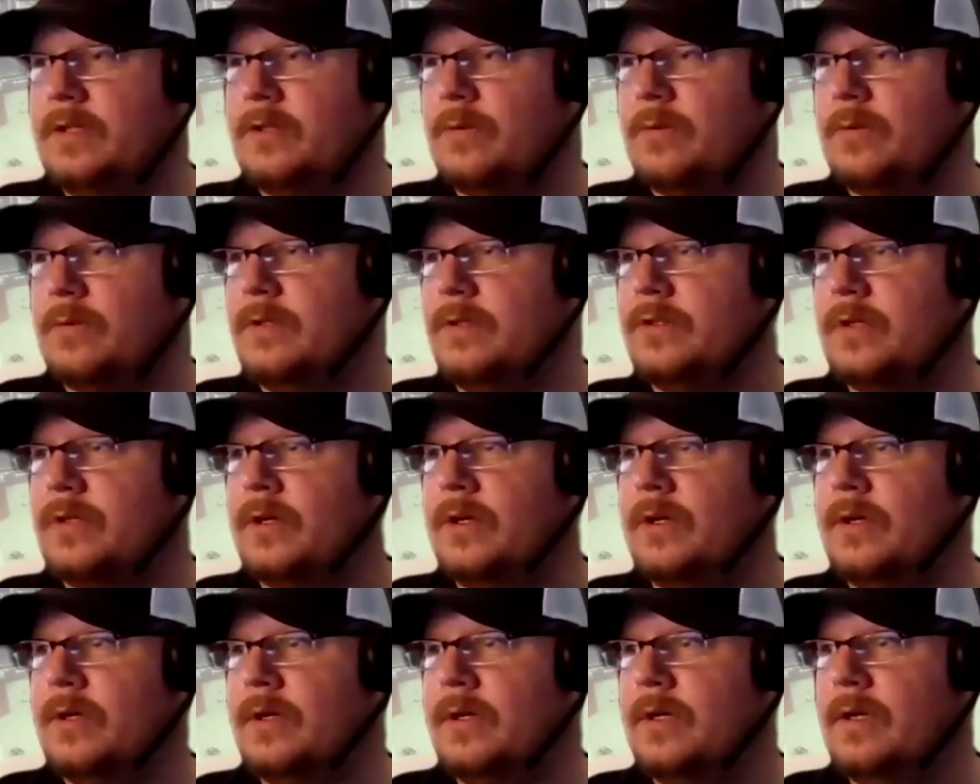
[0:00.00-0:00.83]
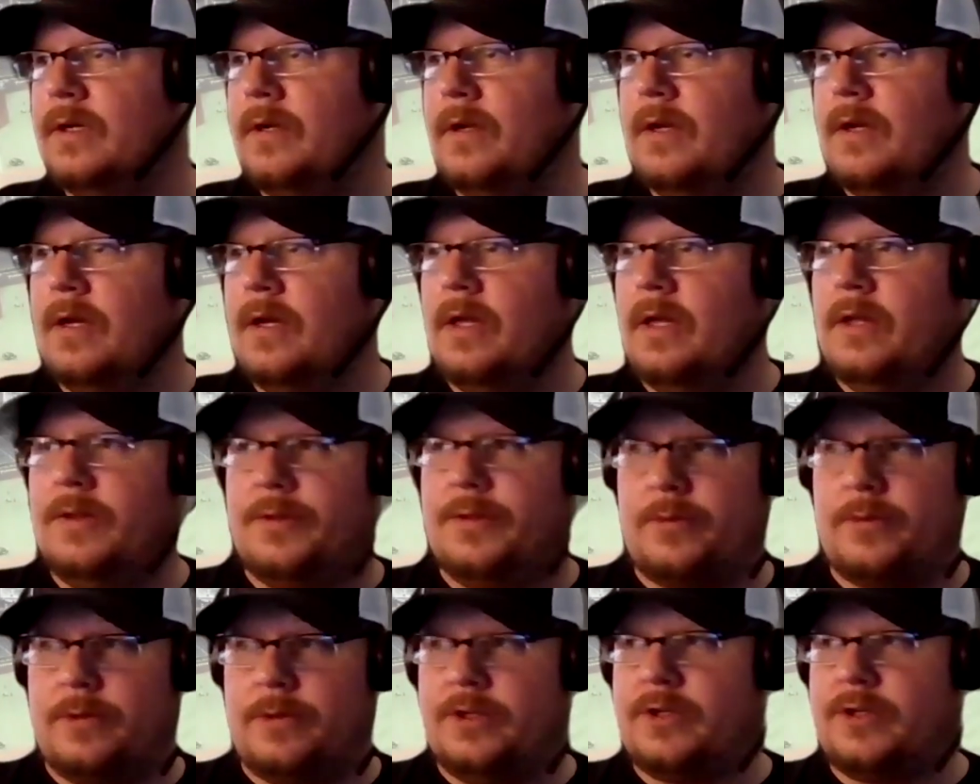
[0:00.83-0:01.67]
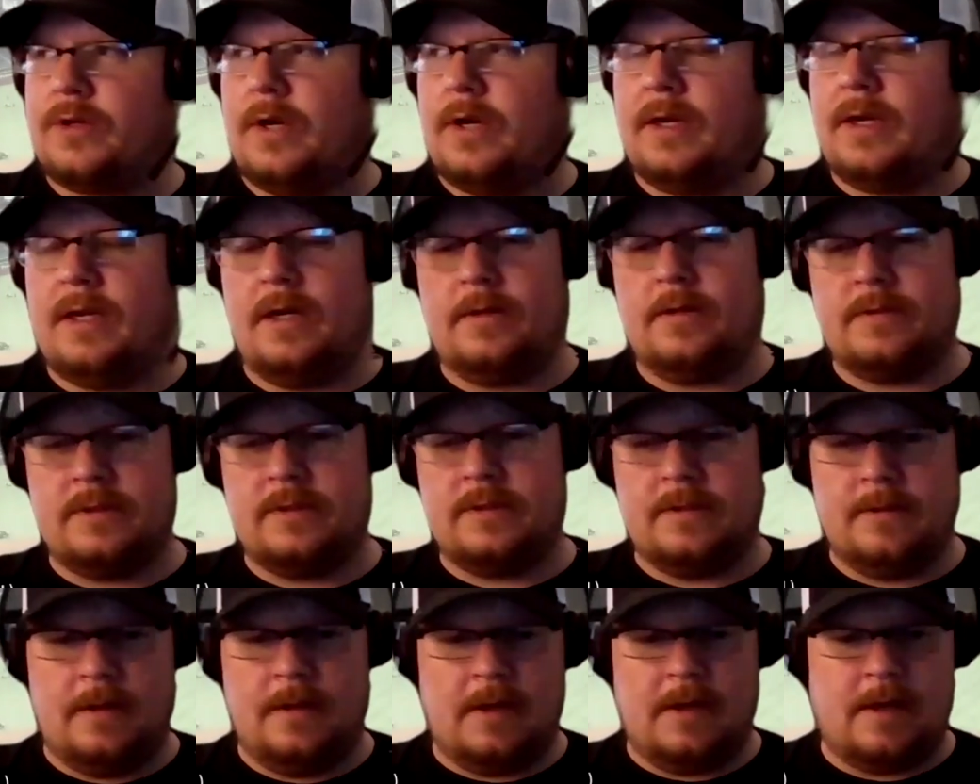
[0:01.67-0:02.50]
runs earned. 3 strikeouts.